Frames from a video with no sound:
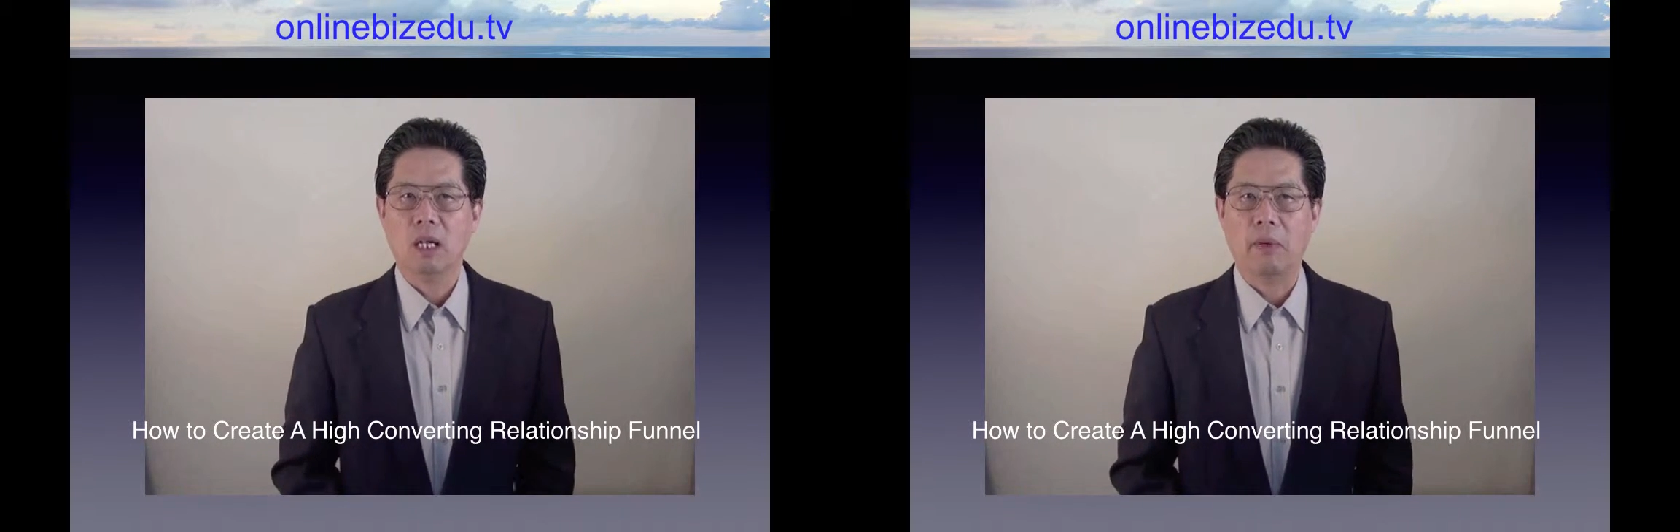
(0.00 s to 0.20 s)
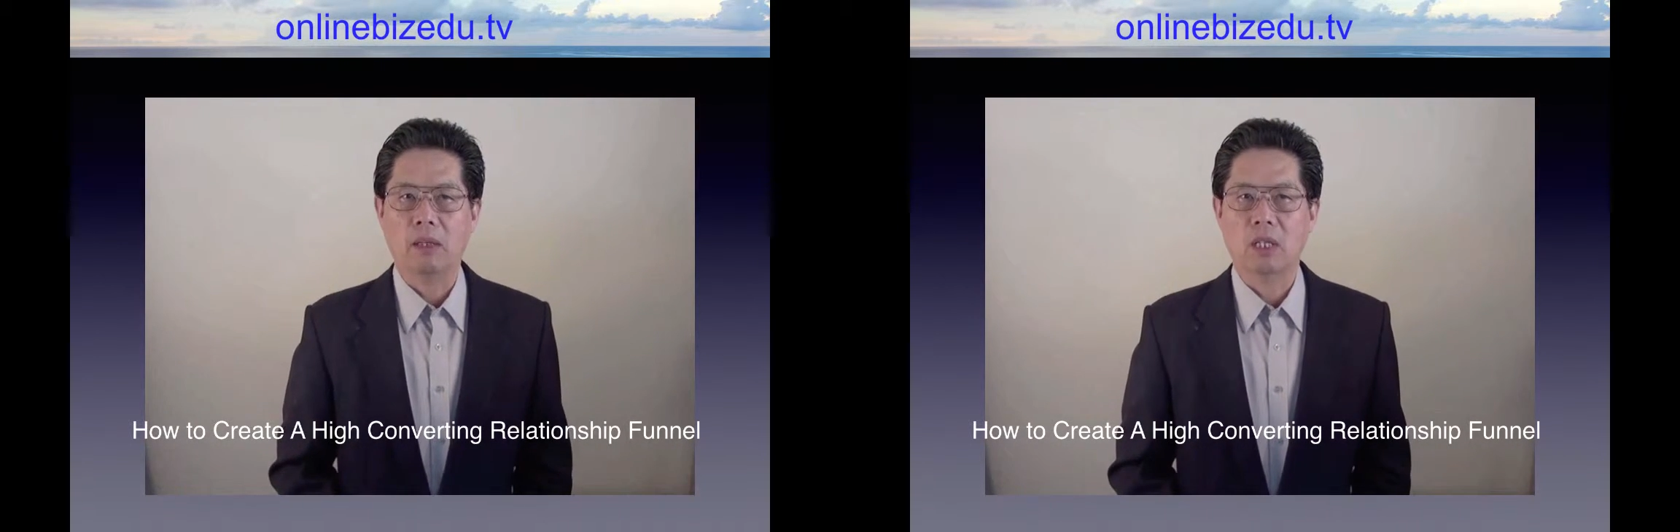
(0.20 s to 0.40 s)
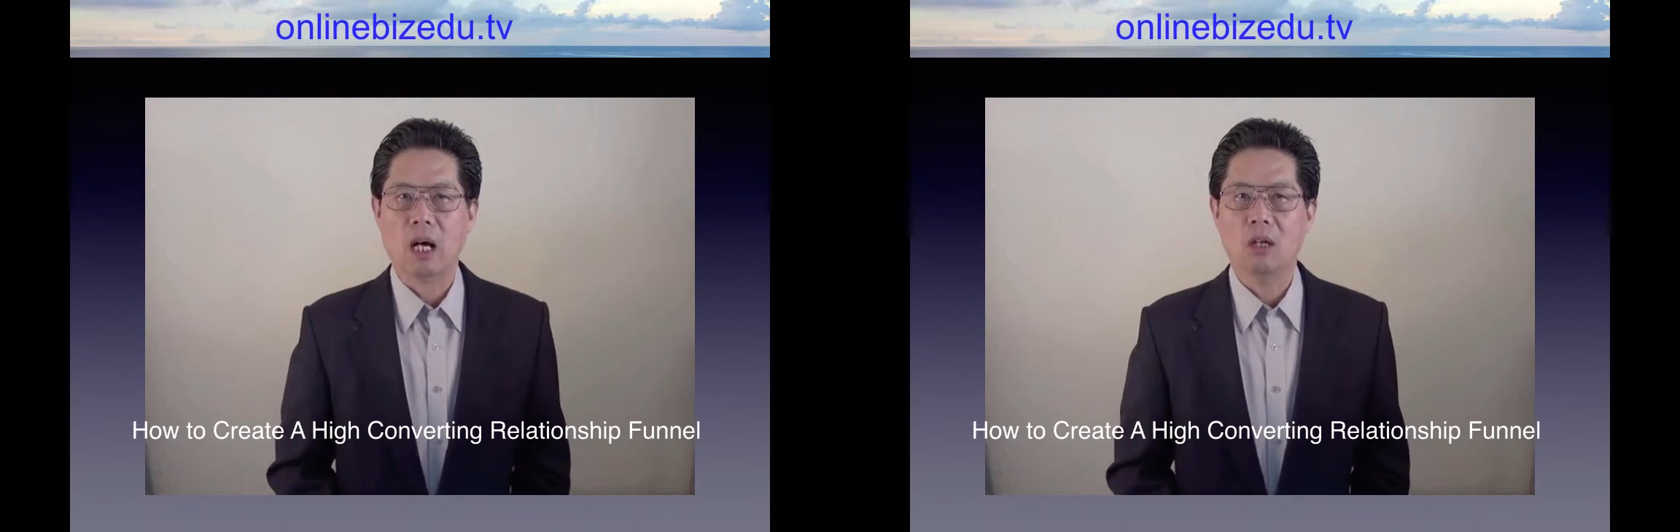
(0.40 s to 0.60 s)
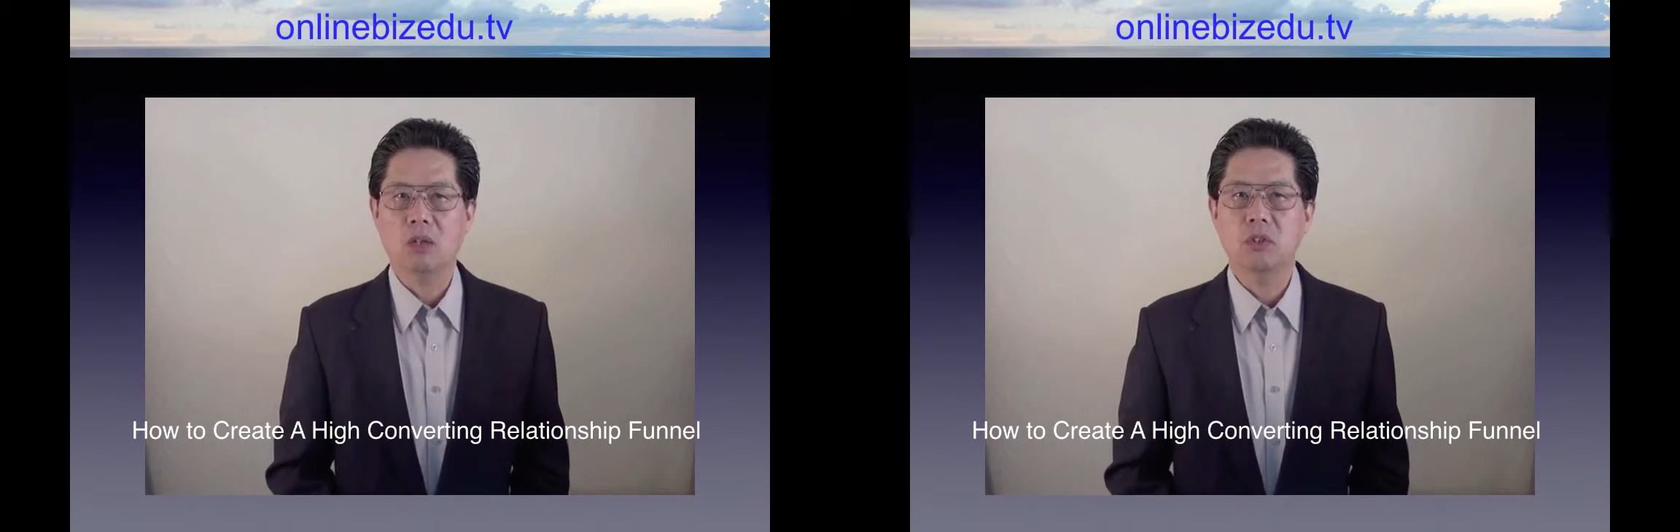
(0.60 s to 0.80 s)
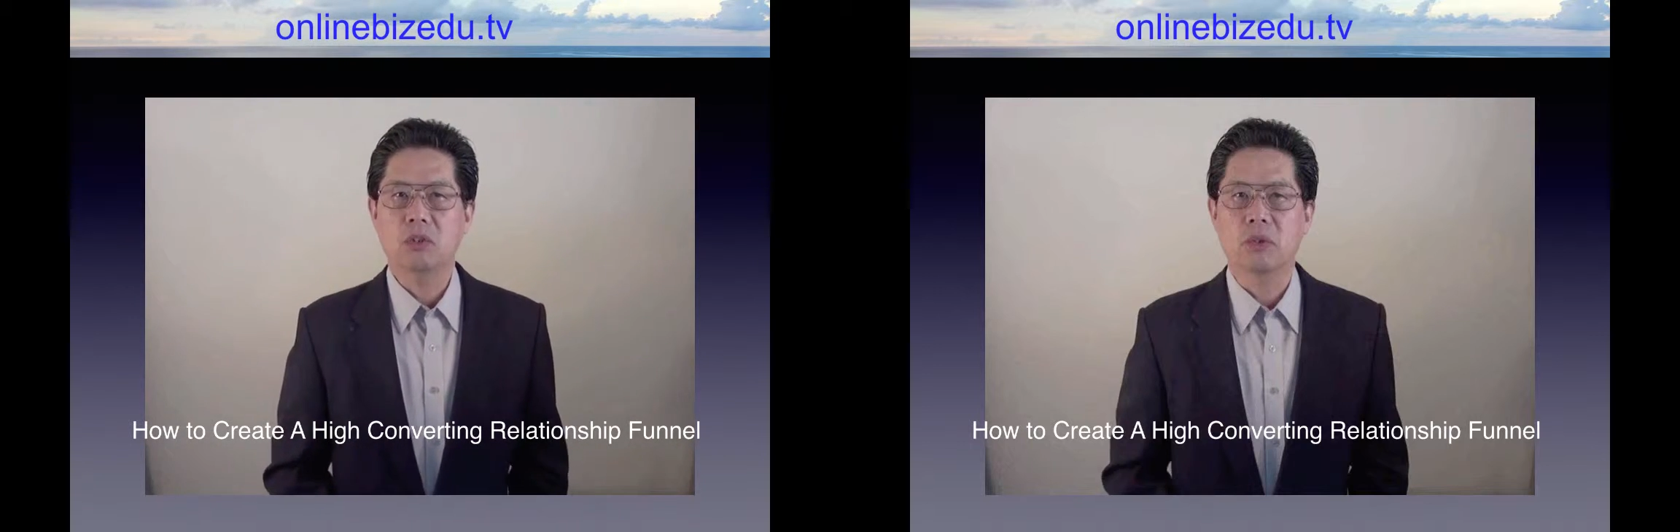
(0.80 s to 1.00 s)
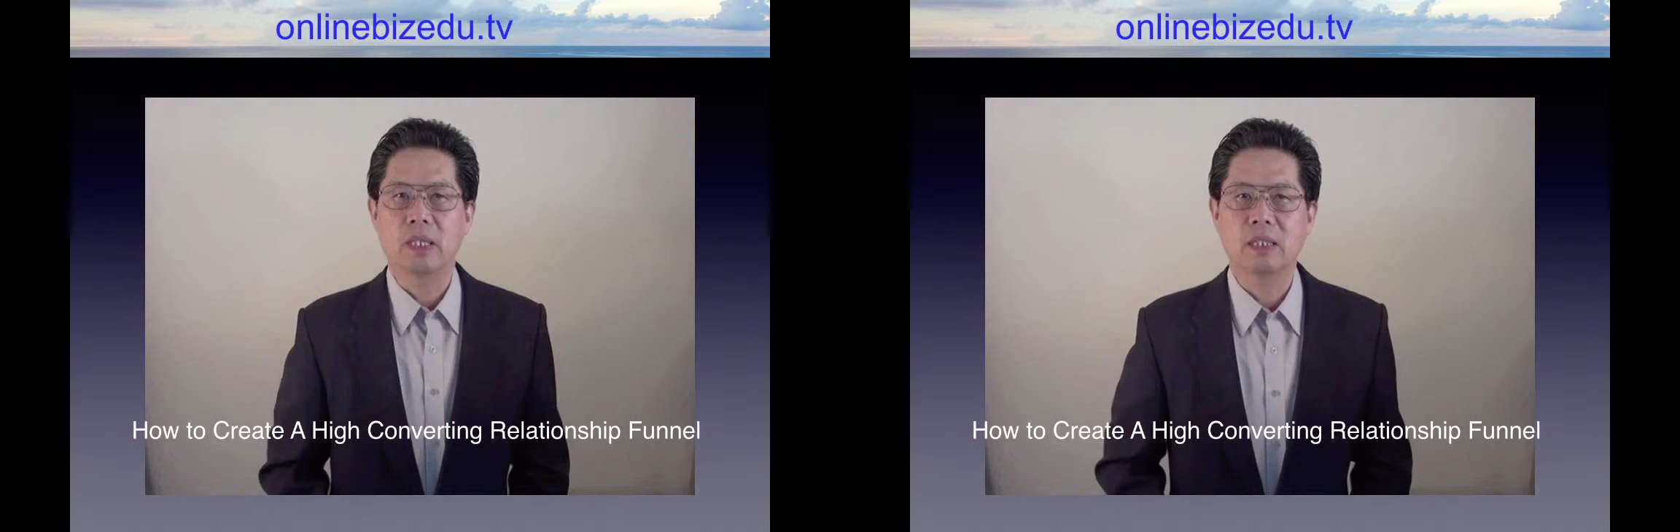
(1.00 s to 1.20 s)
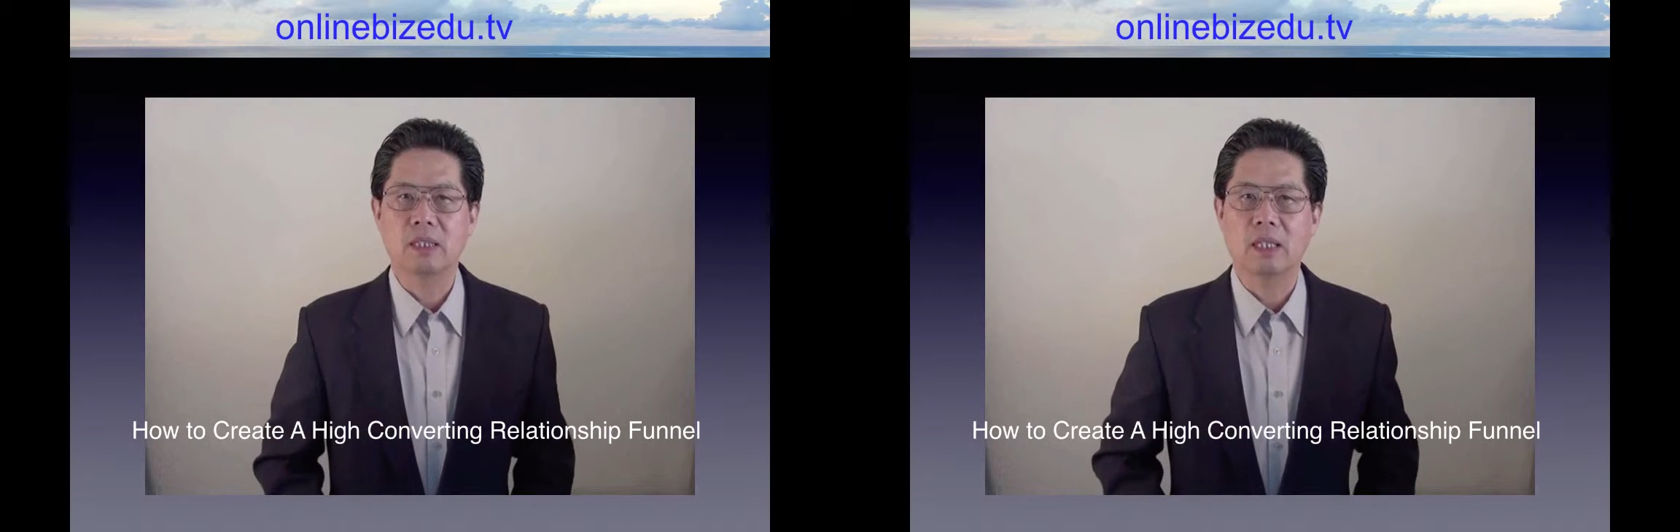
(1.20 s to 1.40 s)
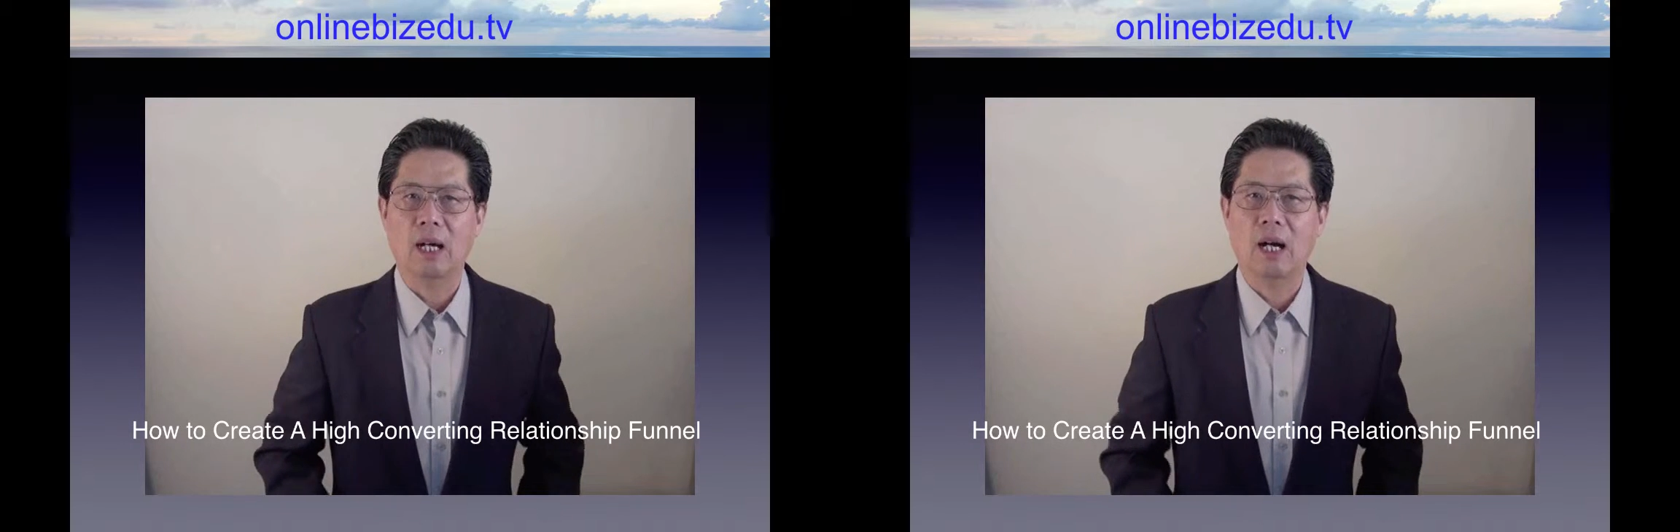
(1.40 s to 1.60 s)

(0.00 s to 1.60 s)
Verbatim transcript: about how to create a